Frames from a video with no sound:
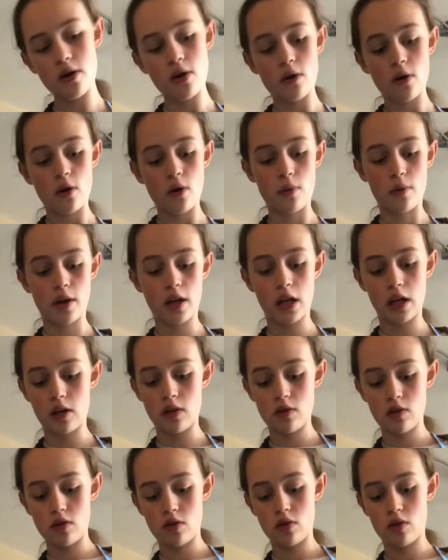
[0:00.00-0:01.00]
we're
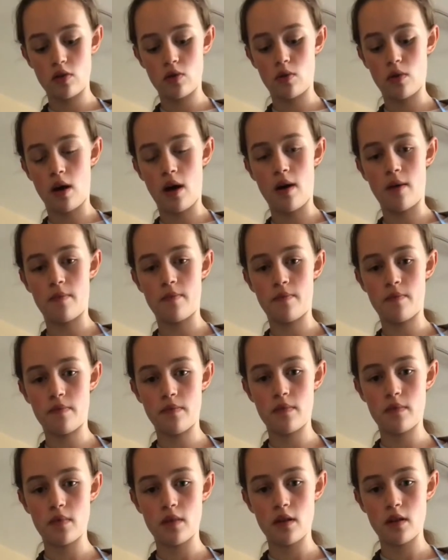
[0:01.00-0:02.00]
going to
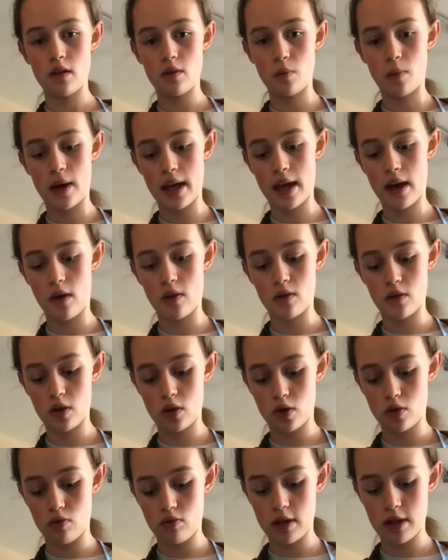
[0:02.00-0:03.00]
weigh out the
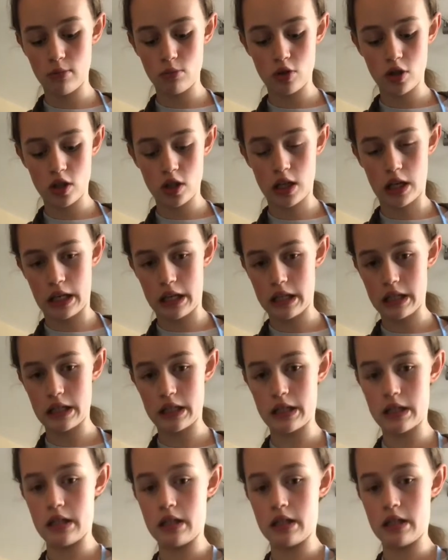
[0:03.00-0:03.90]
cream cheese.